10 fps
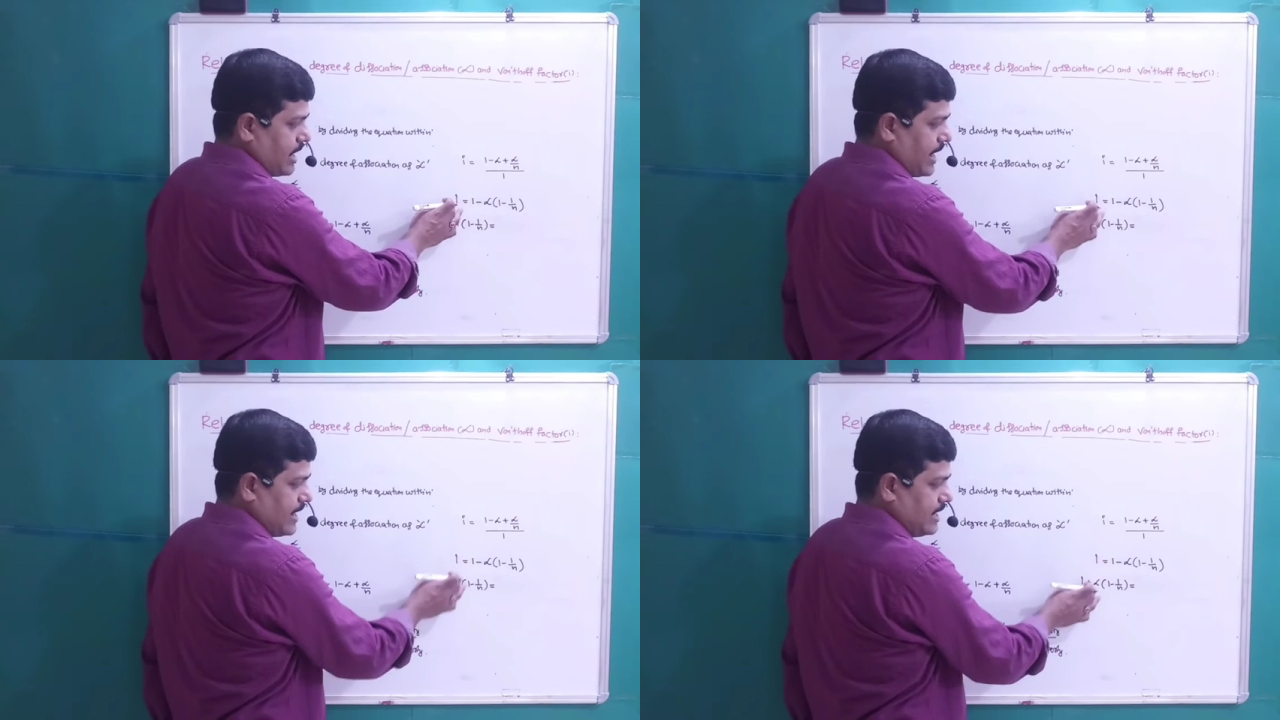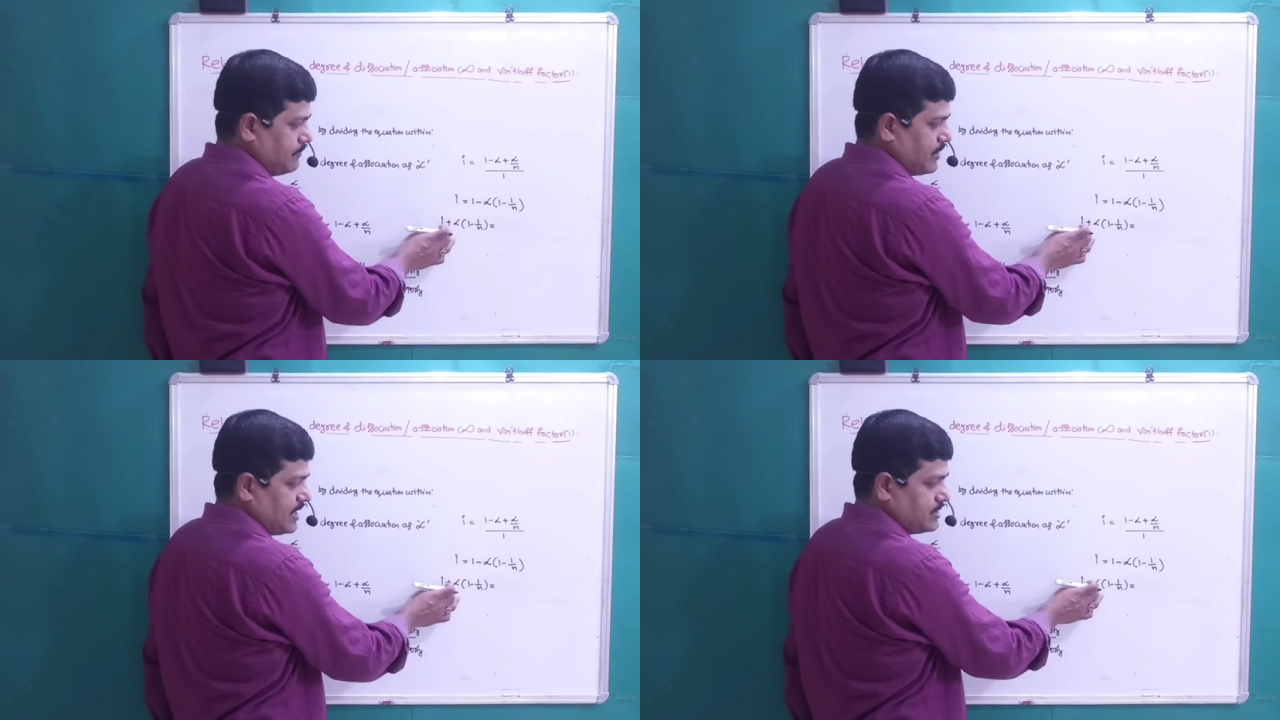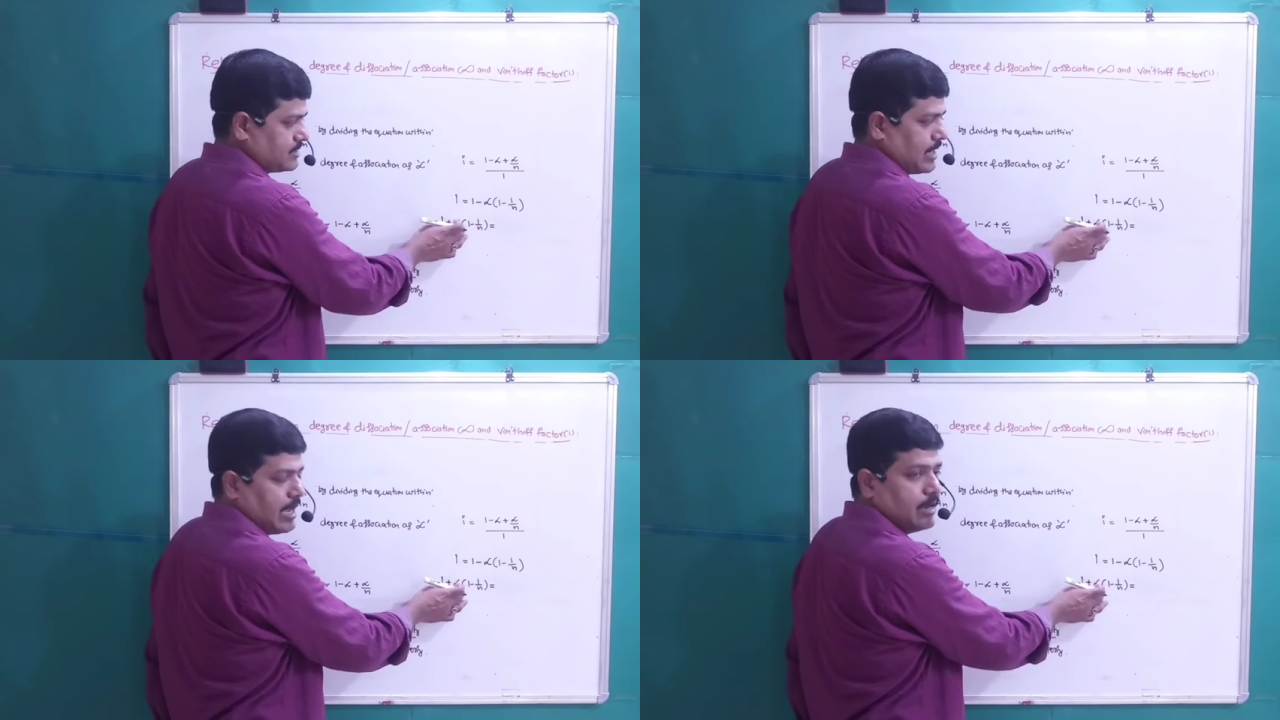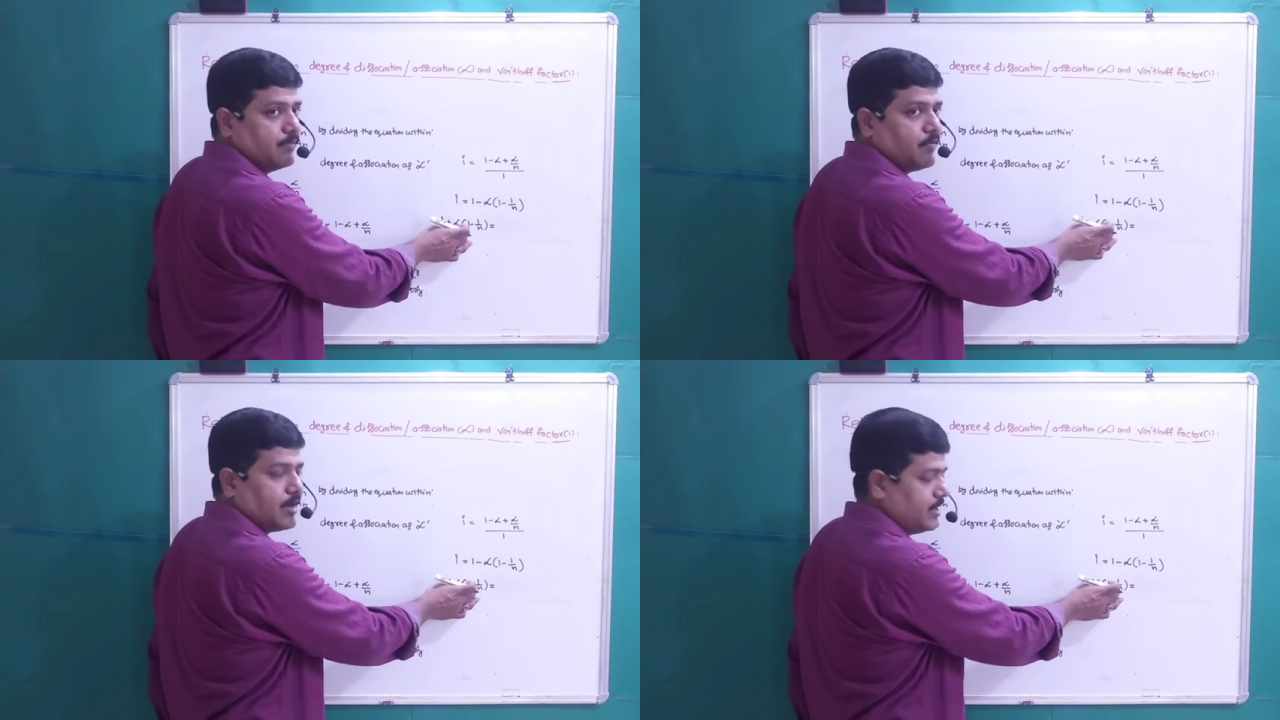I plus
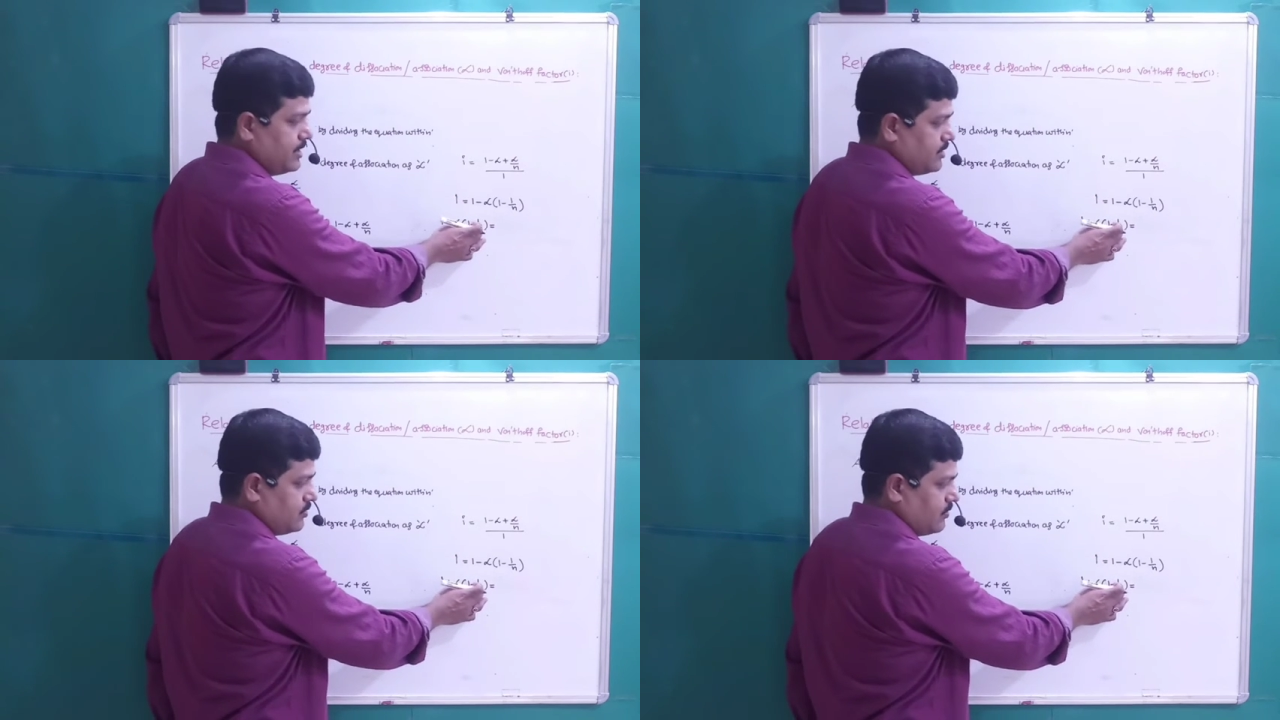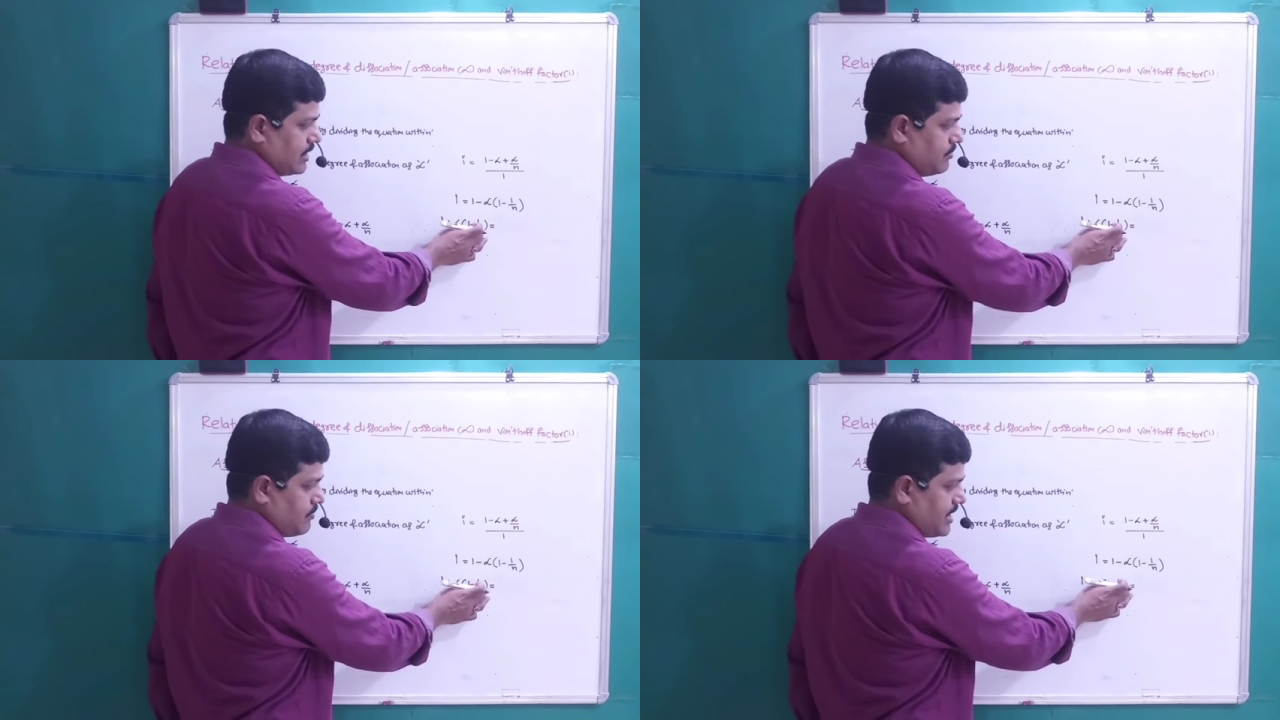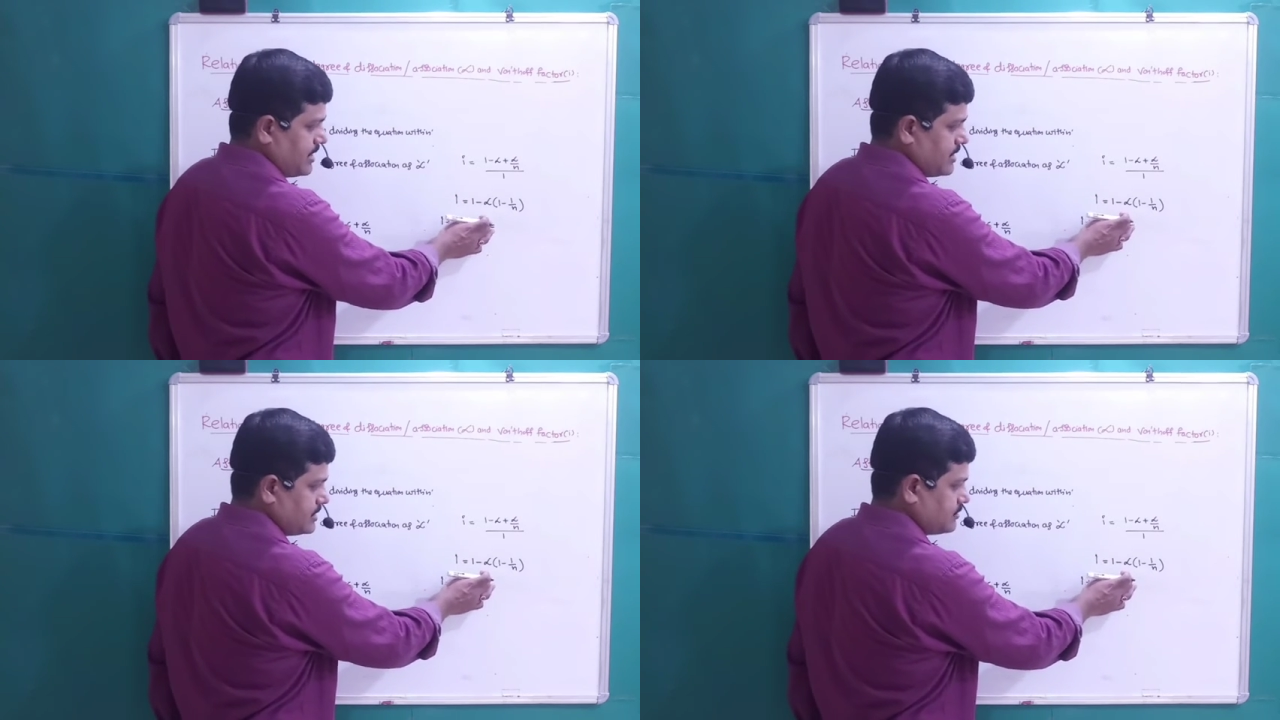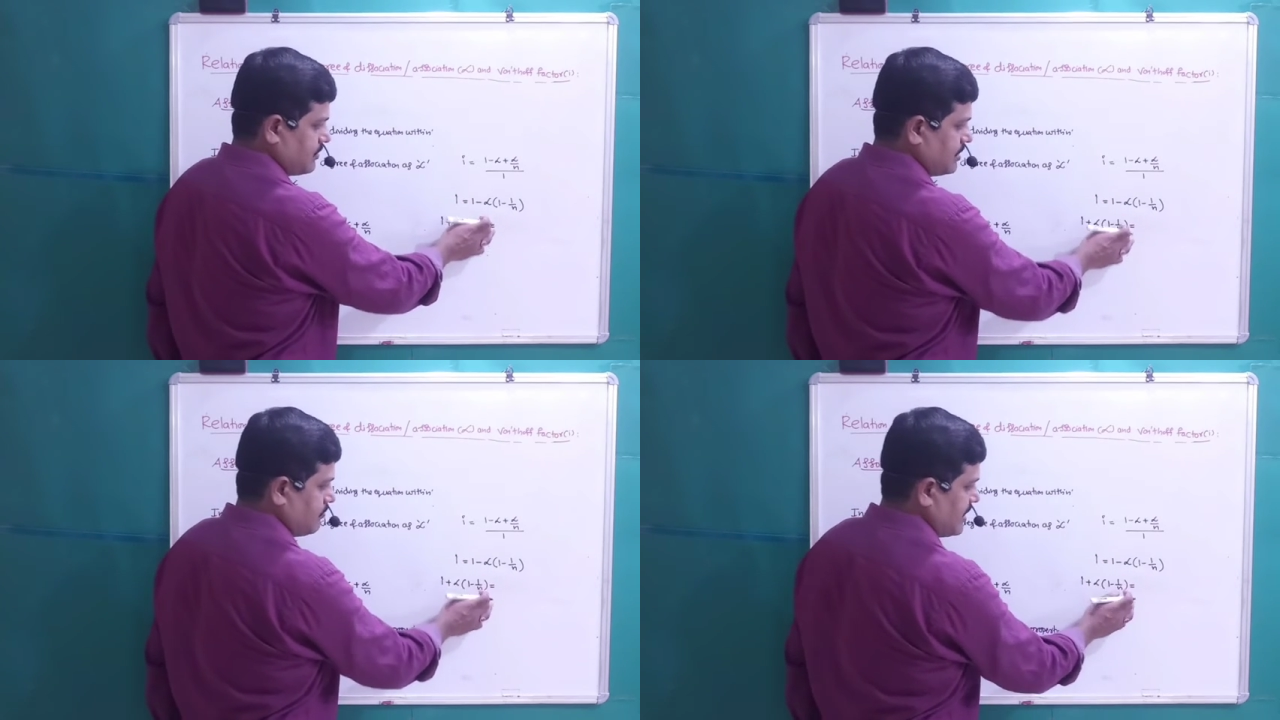alpha into 1 minus
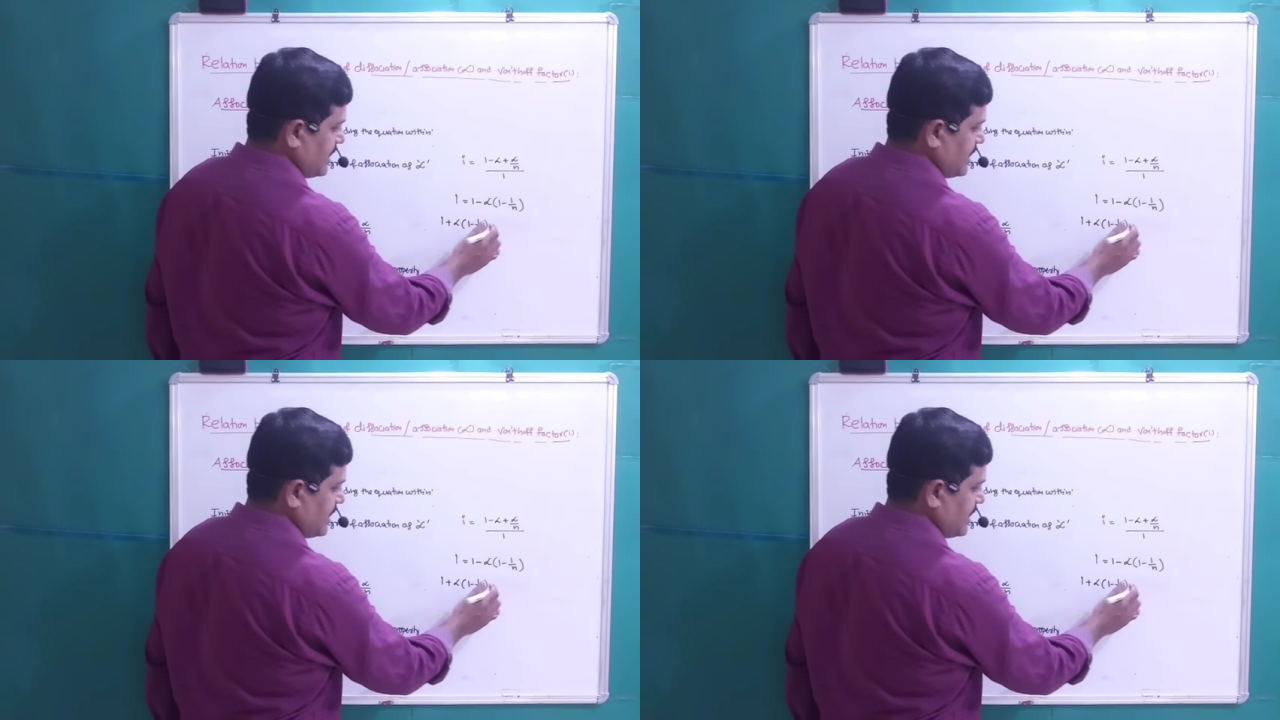1 by